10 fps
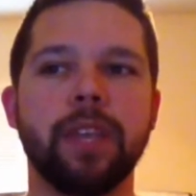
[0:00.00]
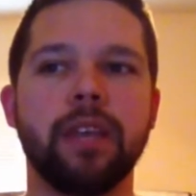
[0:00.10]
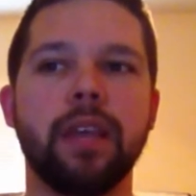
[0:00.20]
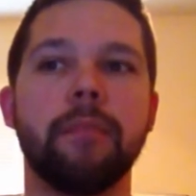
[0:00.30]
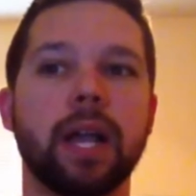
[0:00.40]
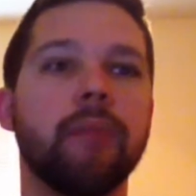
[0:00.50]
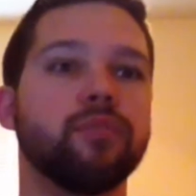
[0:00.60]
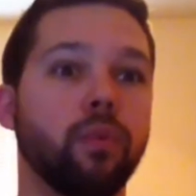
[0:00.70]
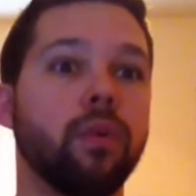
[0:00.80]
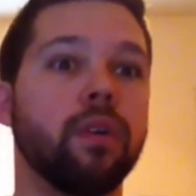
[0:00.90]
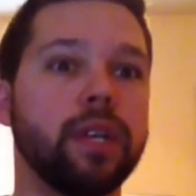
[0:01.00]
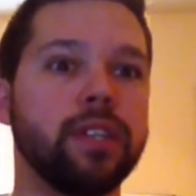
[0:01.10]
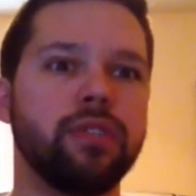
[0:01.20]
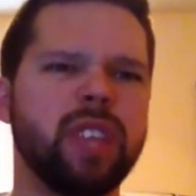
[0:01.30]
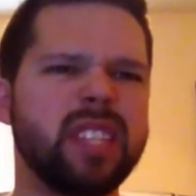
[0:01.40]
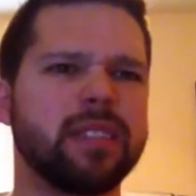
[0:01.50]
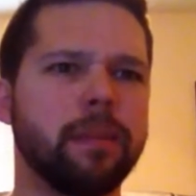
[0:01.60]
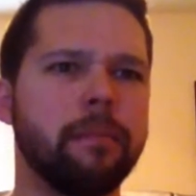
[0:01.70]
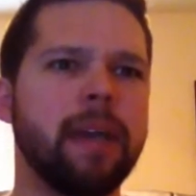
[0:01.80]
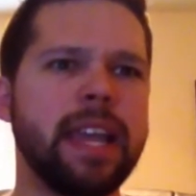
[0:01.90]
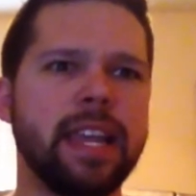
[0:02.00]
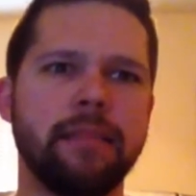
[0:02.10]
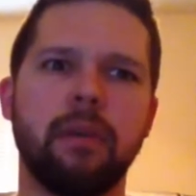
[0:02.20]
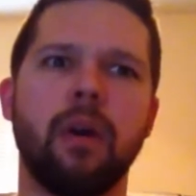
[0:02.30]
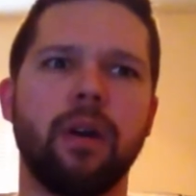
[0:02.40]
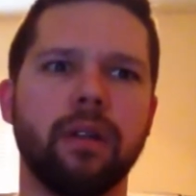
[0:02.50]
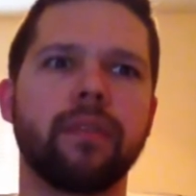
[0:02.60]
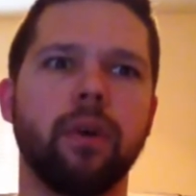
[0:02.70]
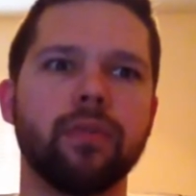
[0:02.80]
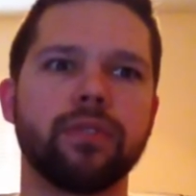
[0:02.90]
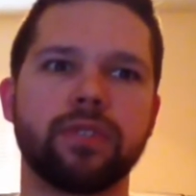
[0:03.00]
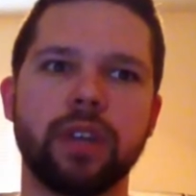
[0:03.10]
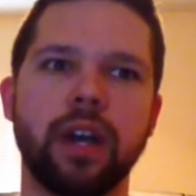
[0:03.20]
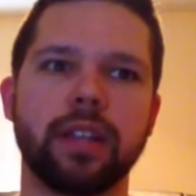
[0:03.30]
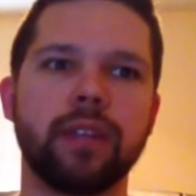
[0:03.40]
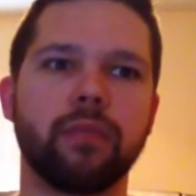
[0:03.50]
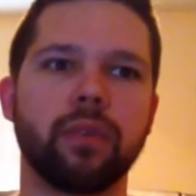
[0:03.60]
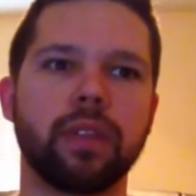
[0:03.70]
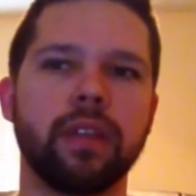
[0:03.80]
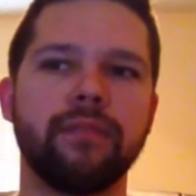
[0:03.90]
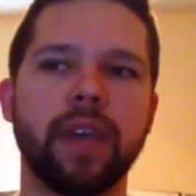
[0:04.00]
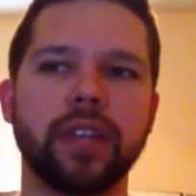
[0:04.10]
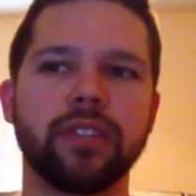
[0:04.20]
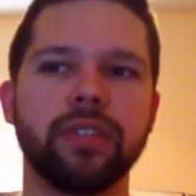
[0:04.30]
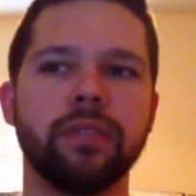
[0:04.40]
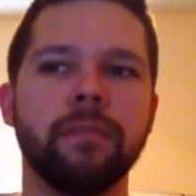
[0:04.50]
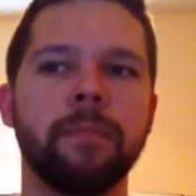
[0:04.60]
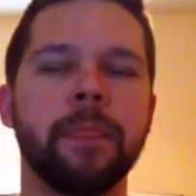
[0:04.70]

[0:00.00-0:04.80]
It becomes a real issue. That's the main part of culture shock that really affects you.